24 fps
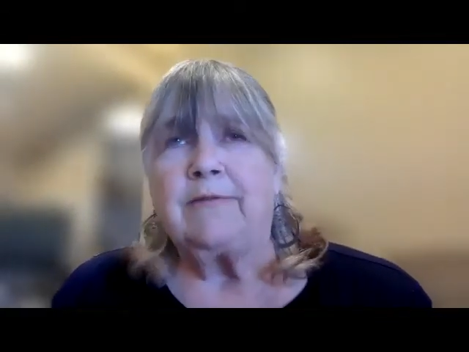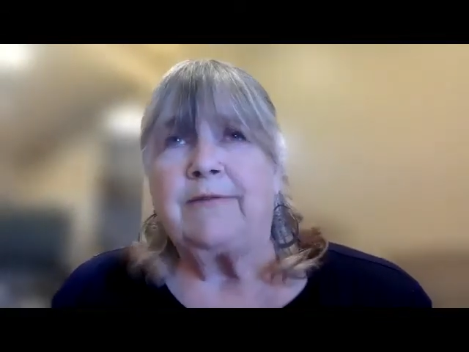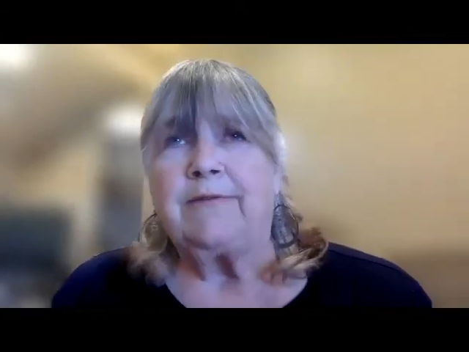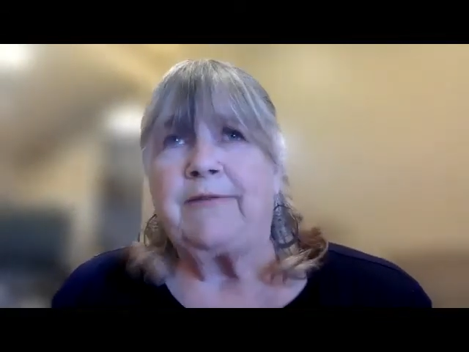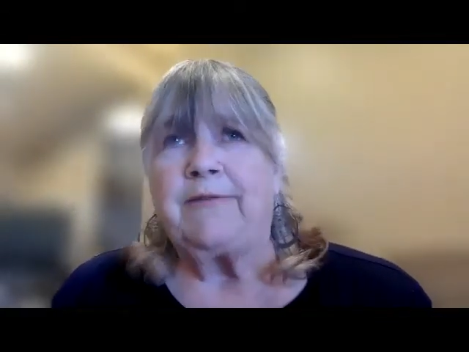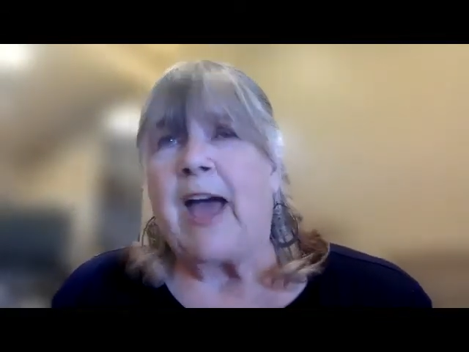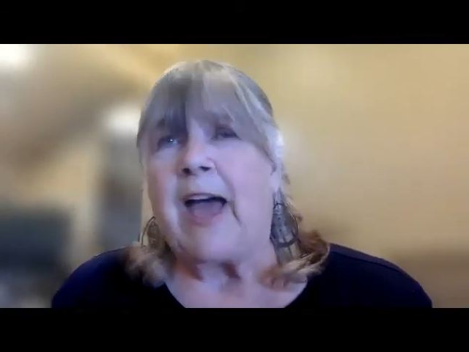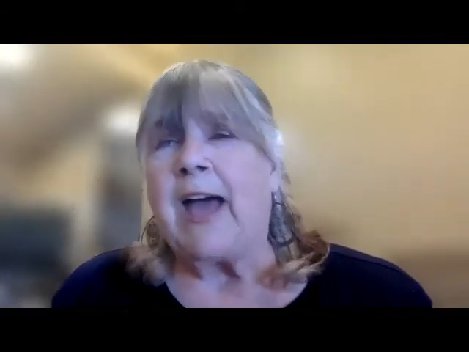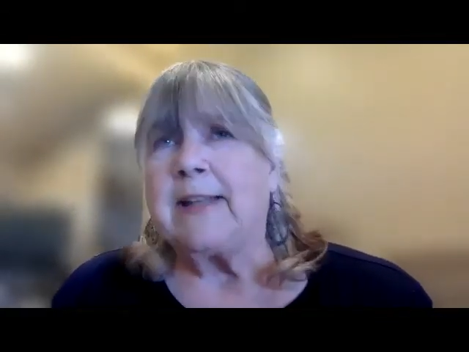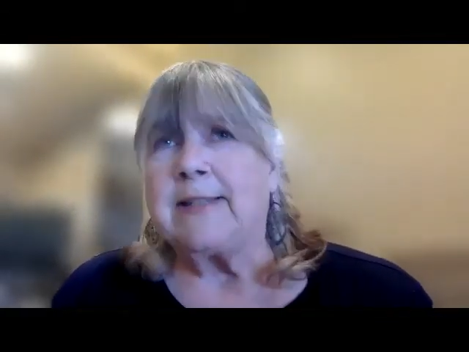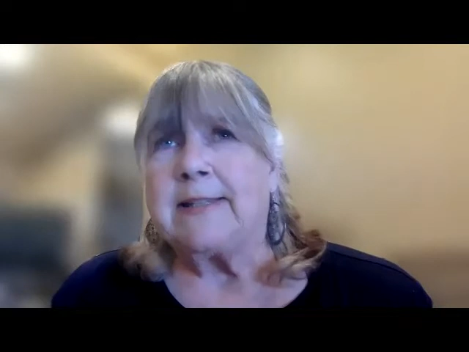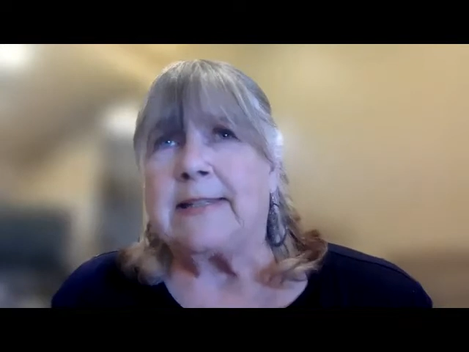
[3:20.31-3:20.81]

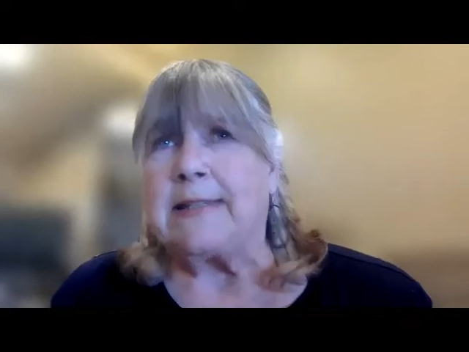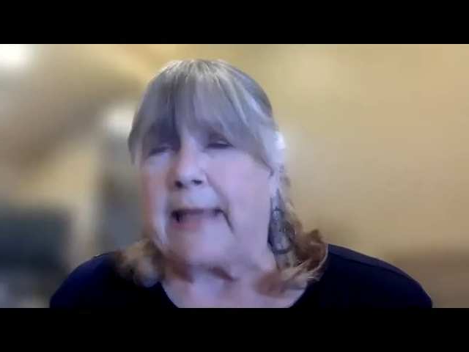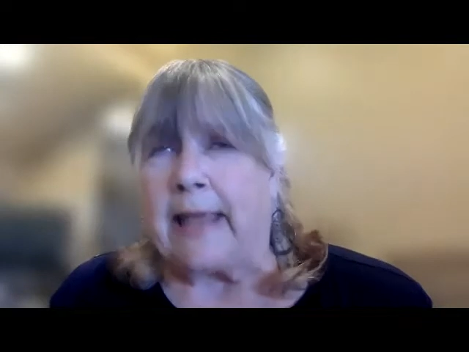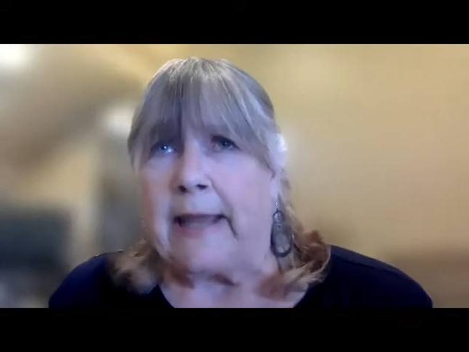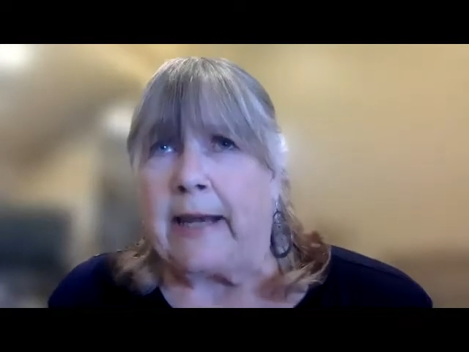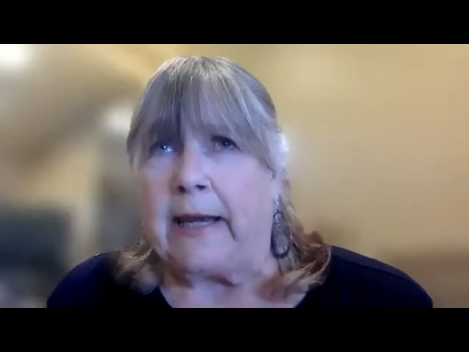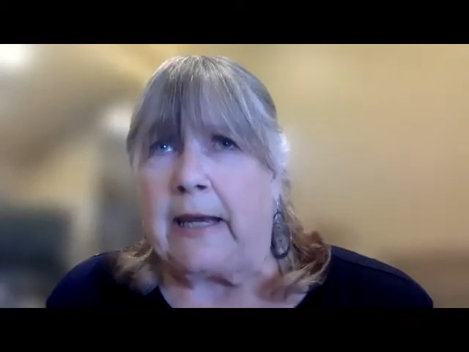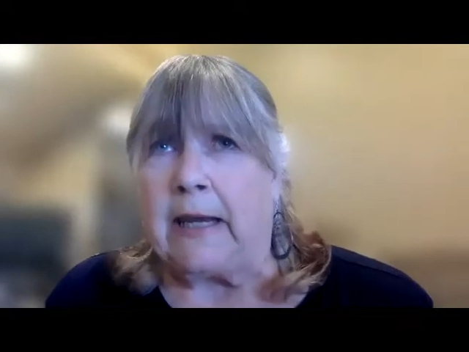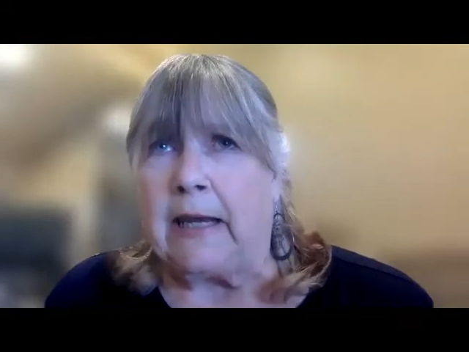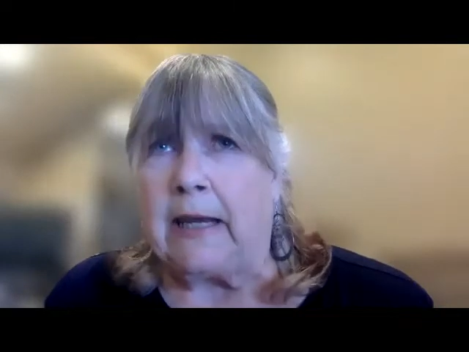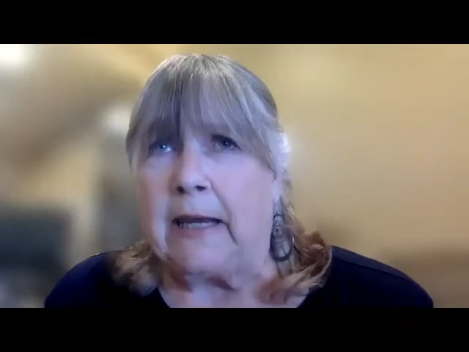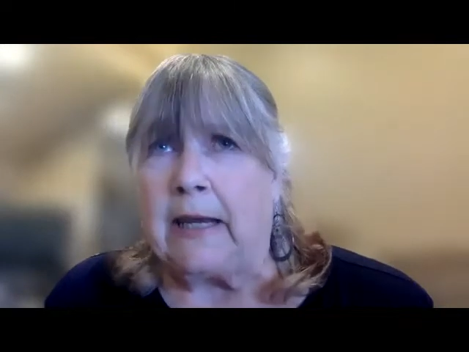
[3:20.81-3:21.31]
fat,
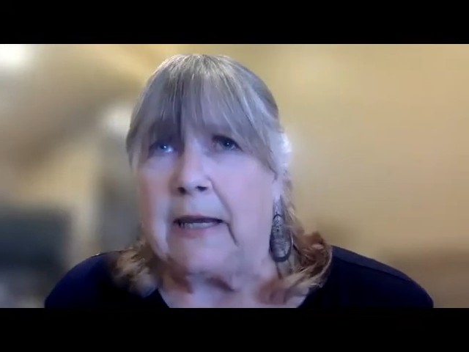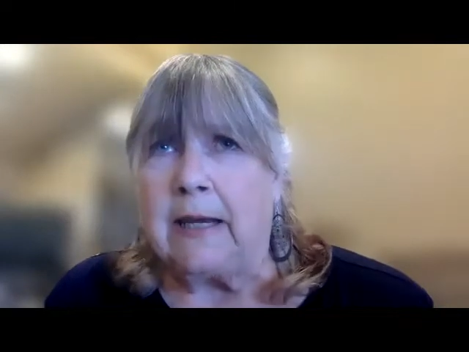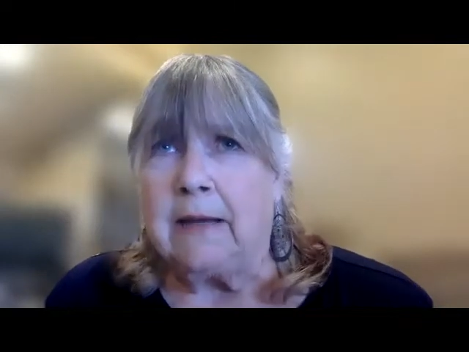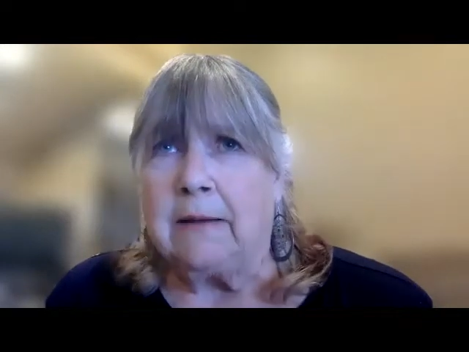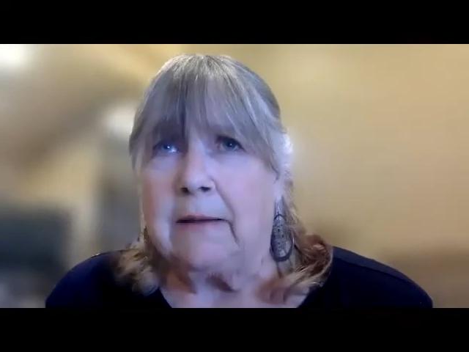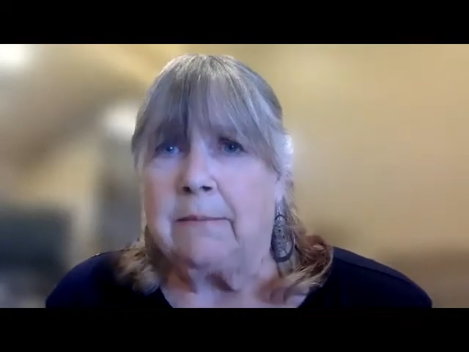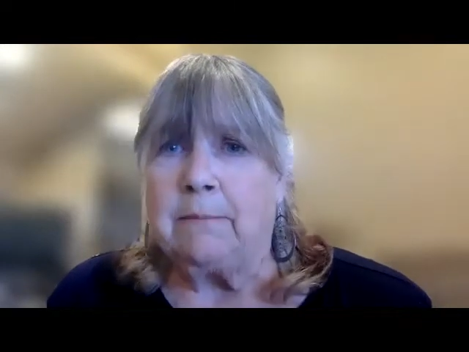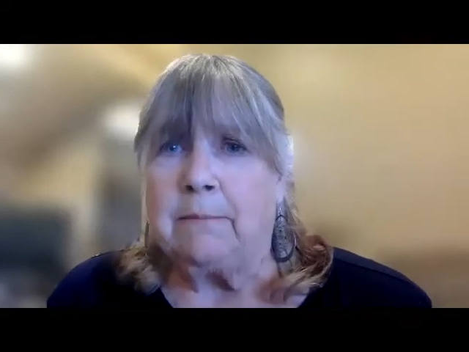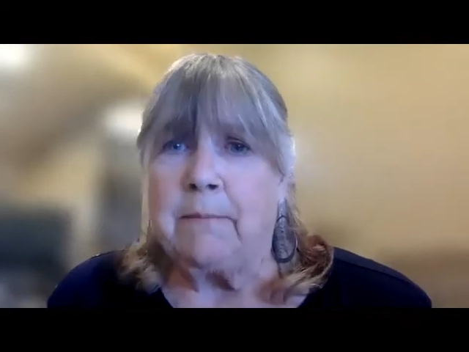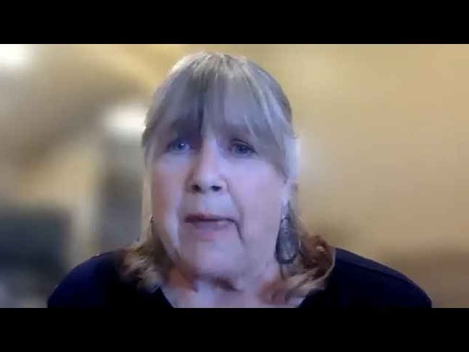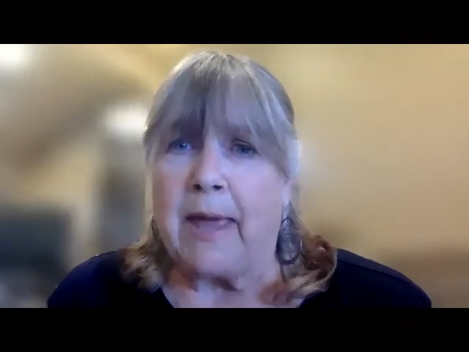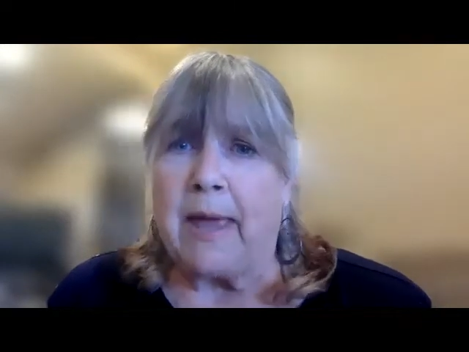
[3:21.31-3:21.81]
skinny,
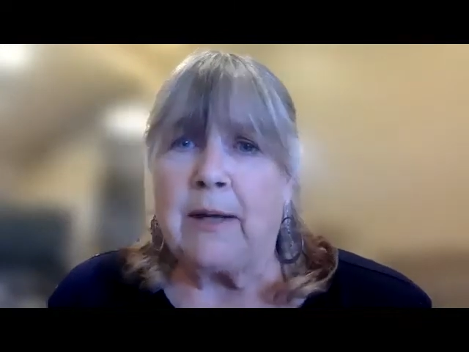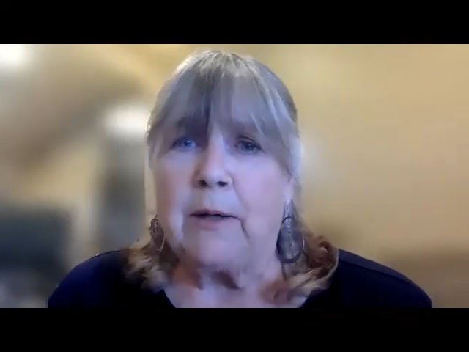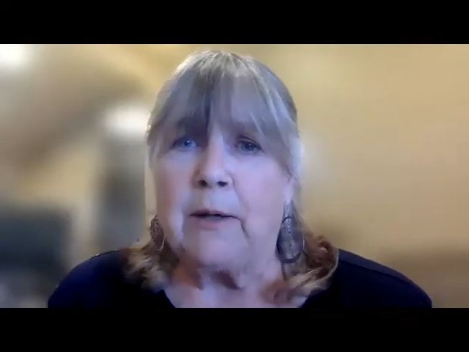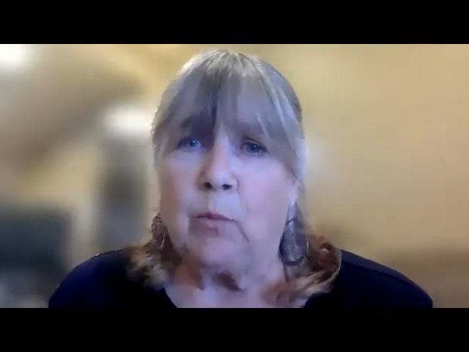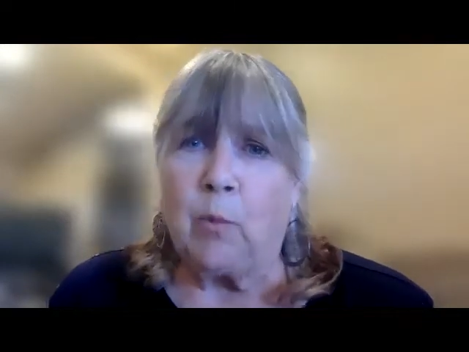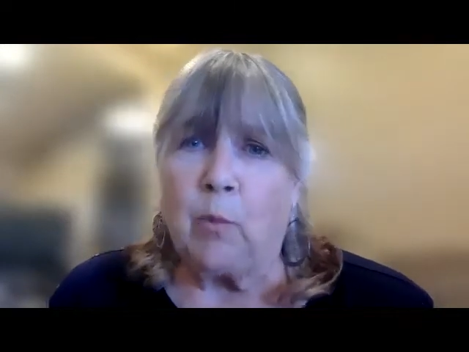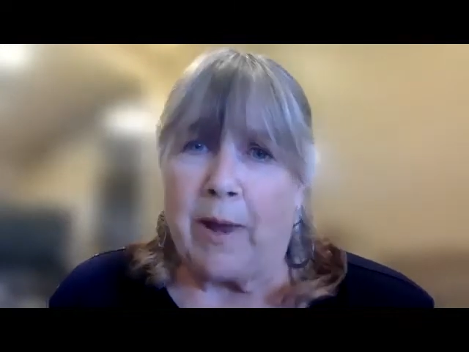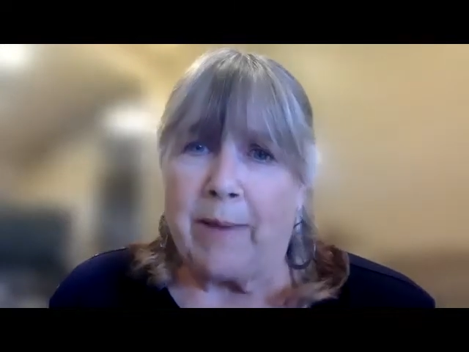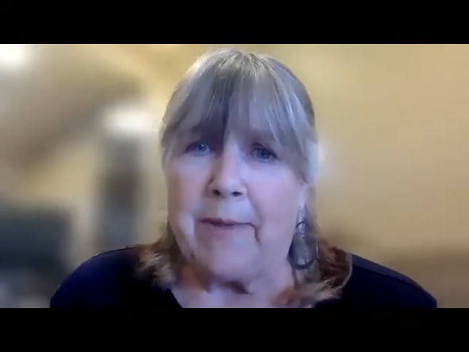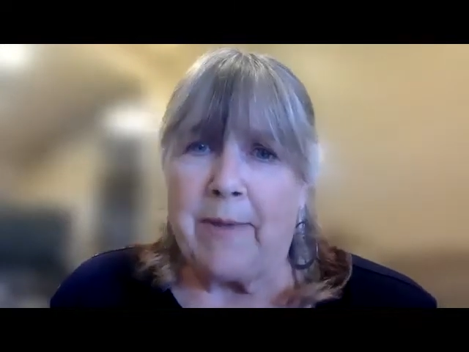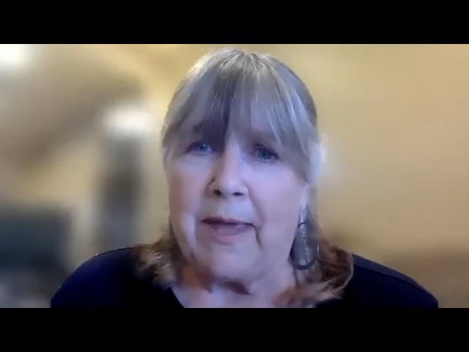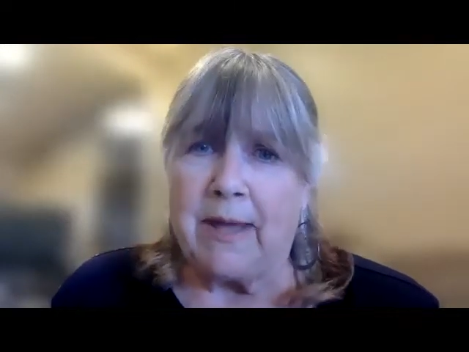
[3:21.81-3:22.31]
men,
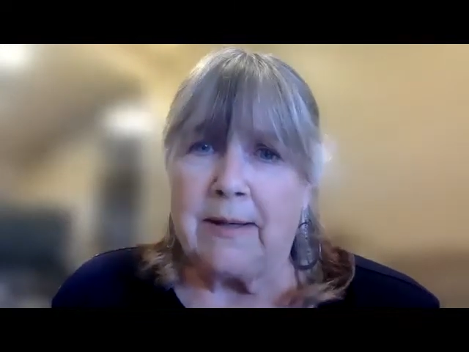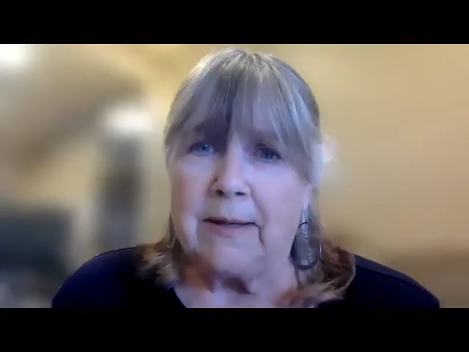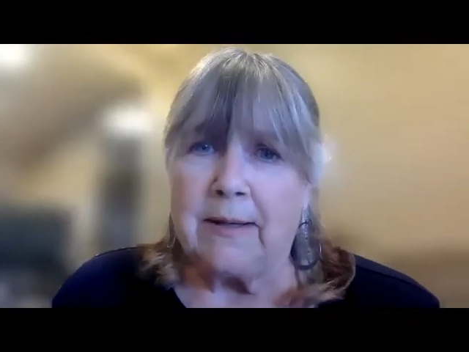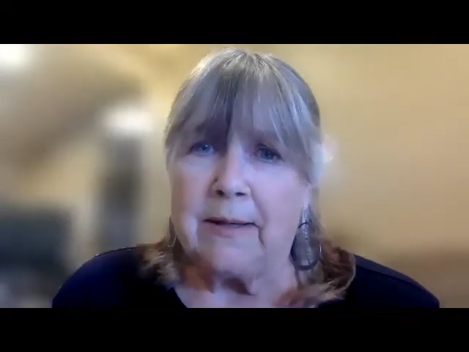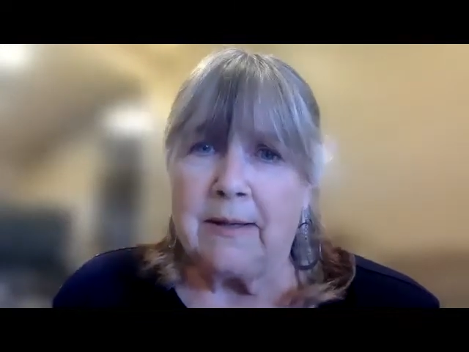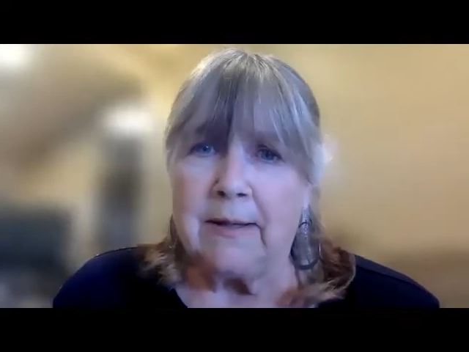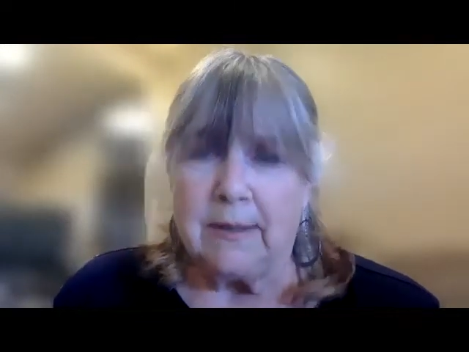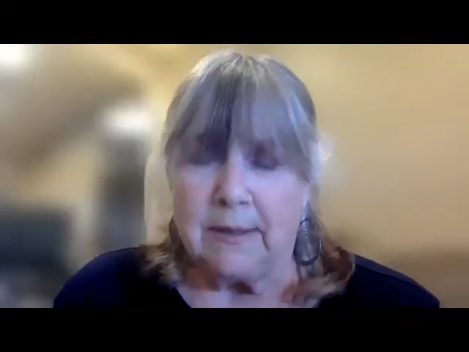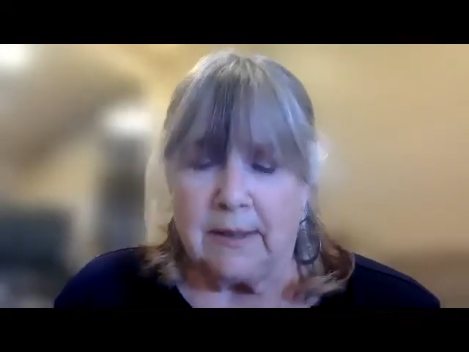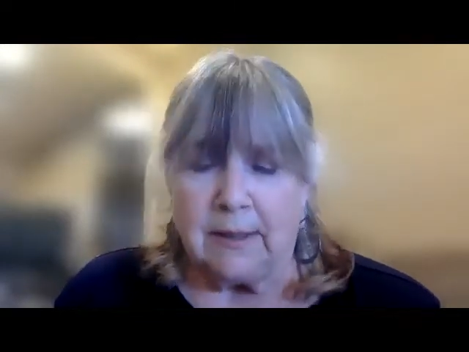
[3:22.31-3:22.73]
women,